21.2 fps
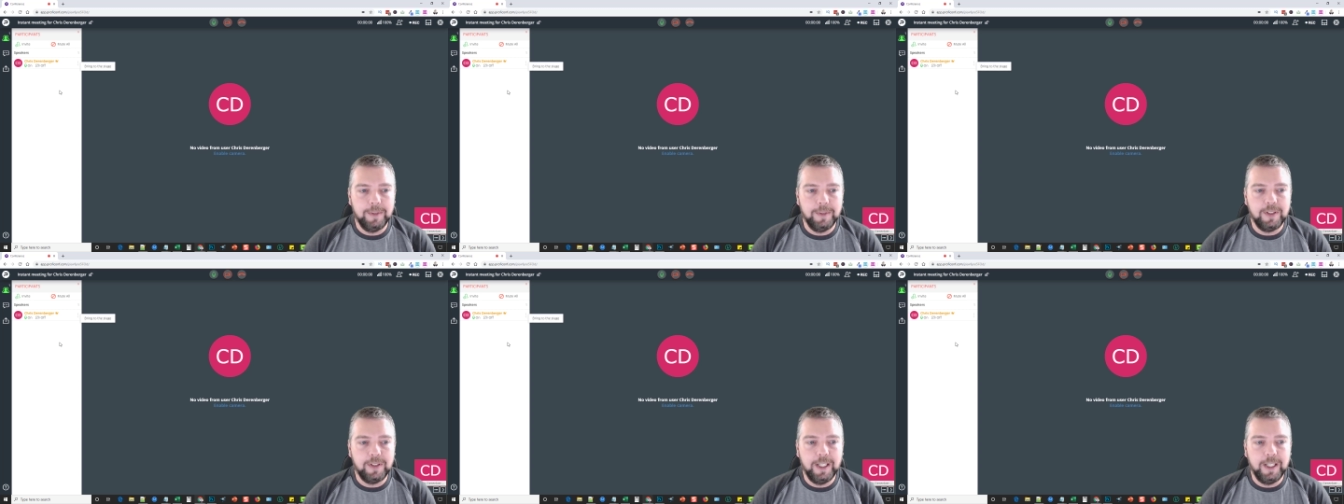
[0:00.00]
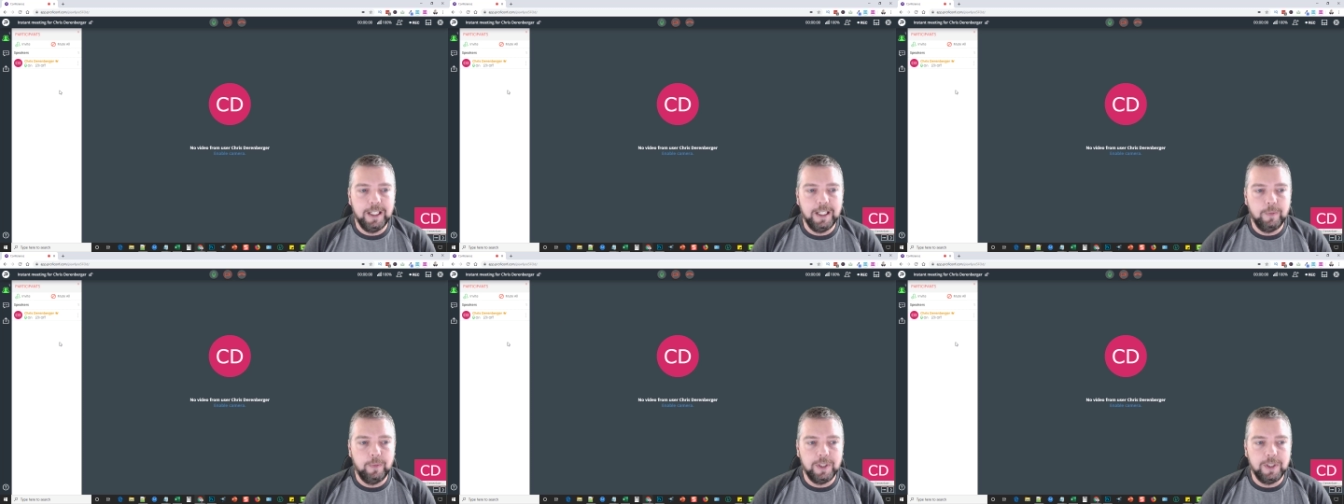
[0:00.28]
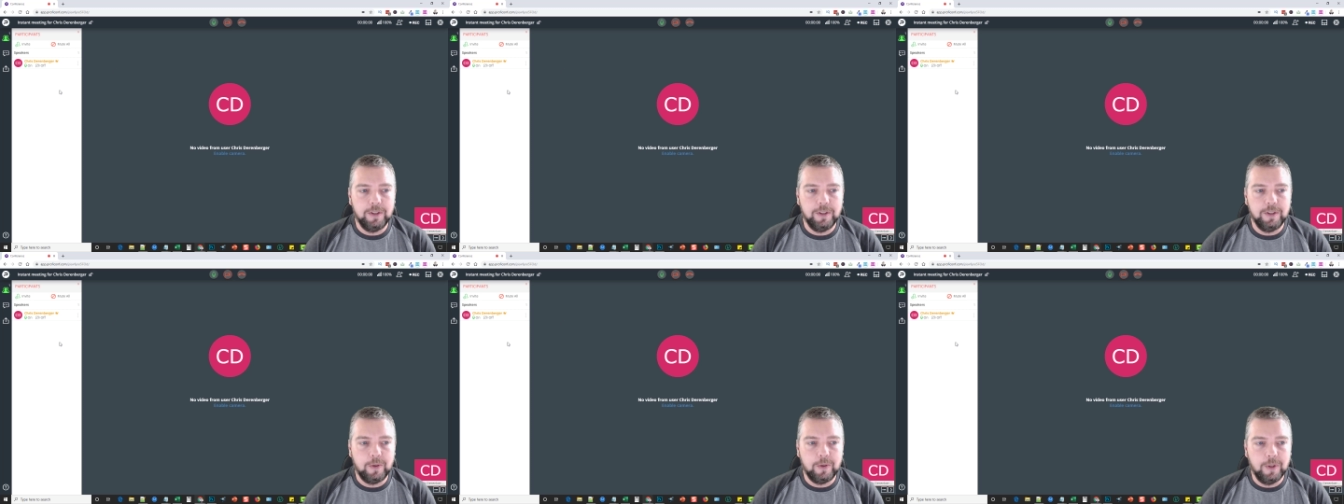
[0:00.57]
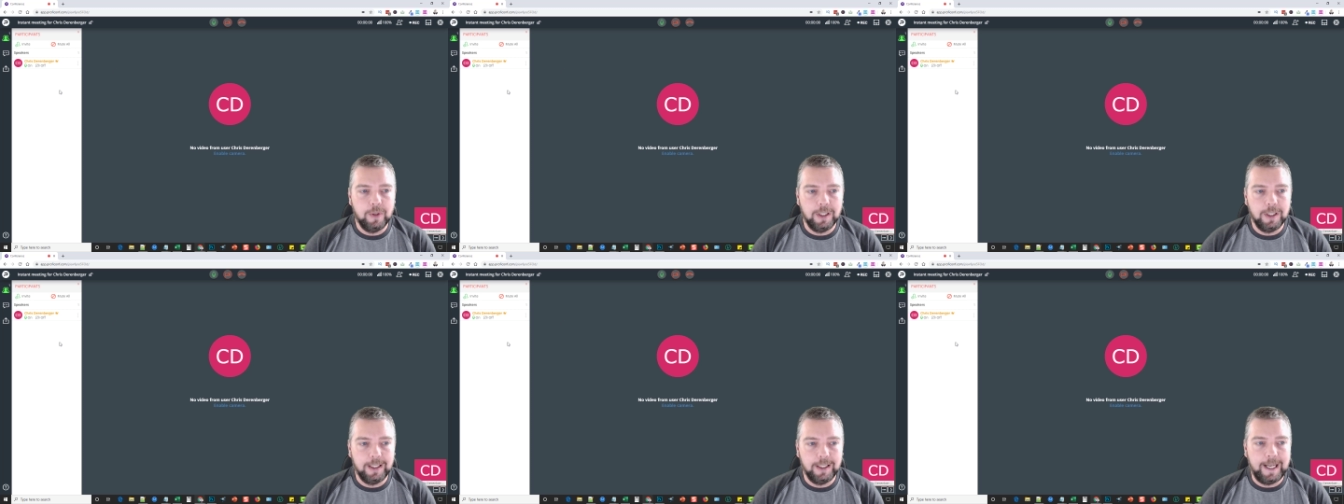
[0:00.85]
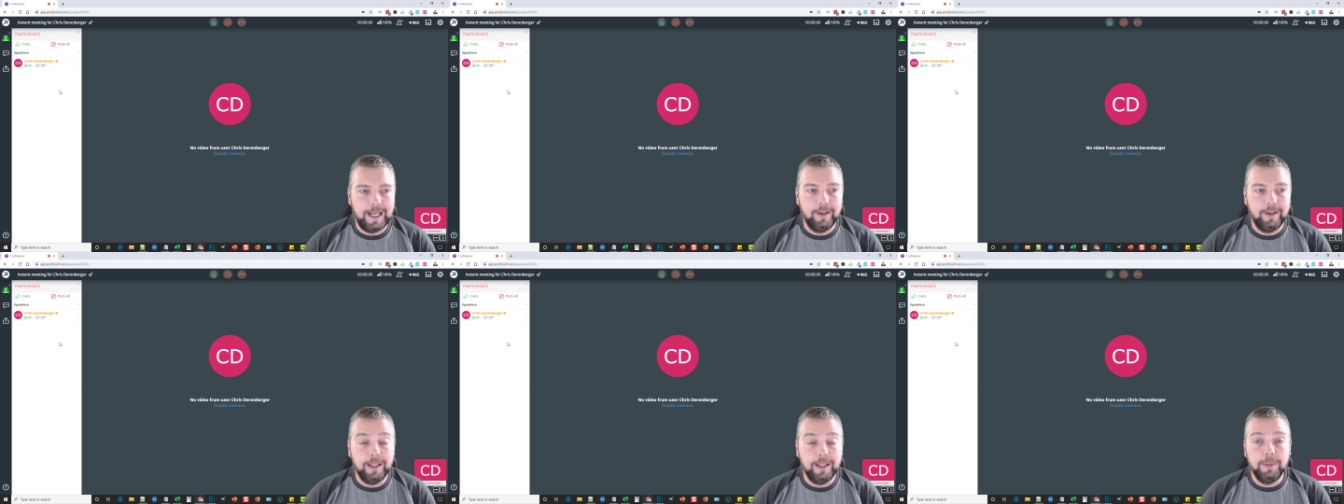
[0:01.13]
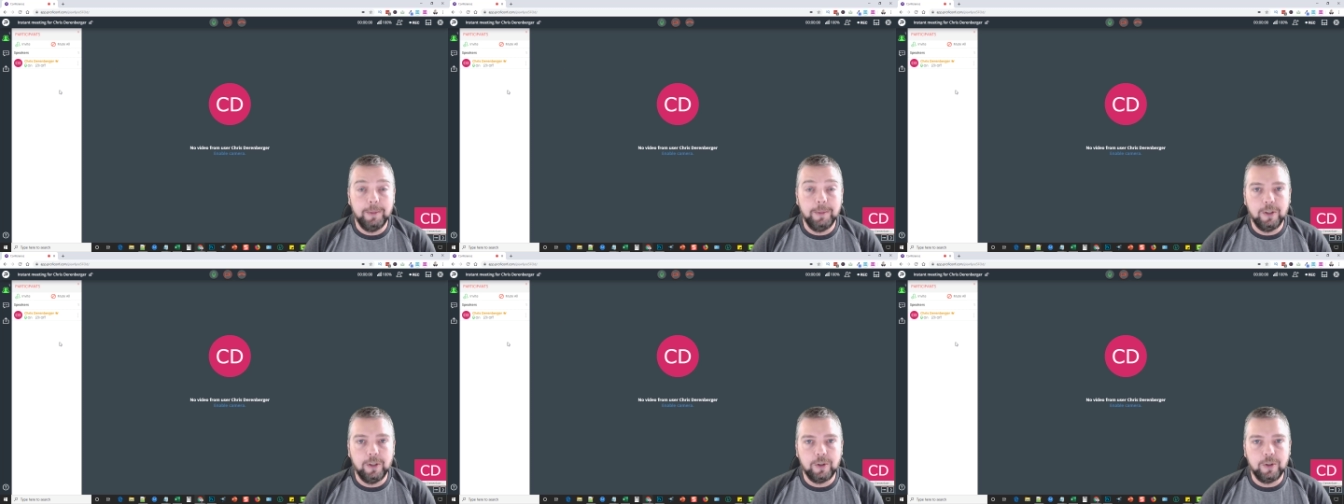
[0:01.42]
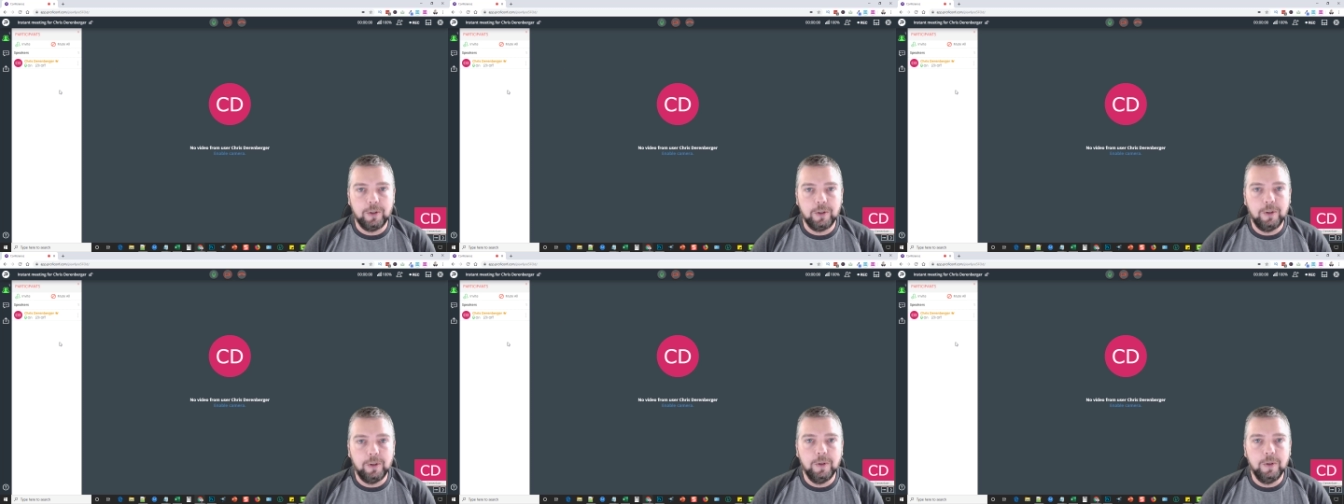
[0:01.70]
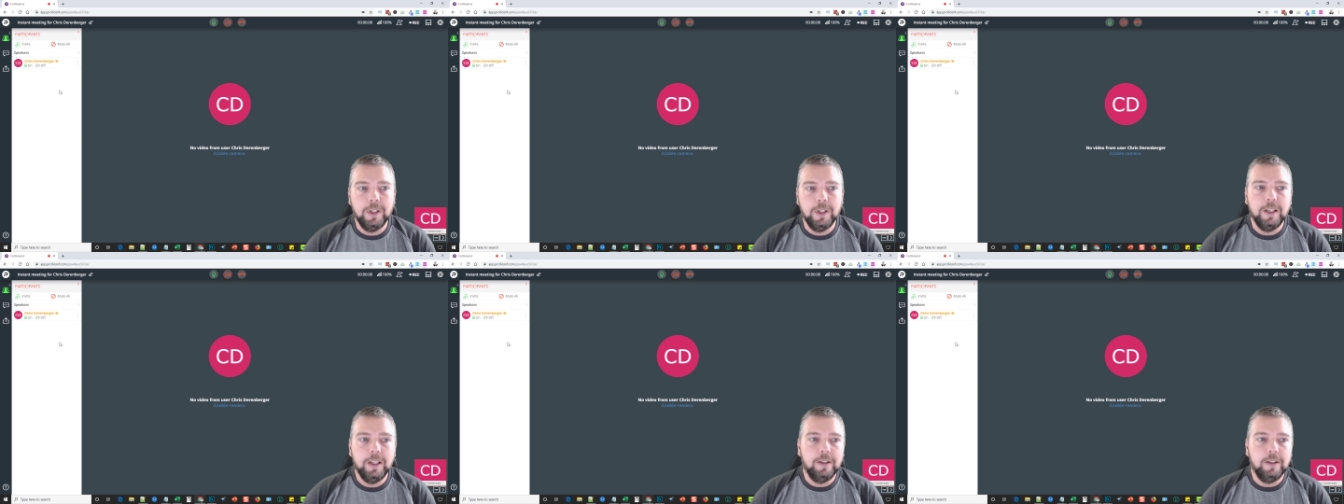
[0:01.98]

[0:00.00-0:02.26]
to stage, which is going to allow them control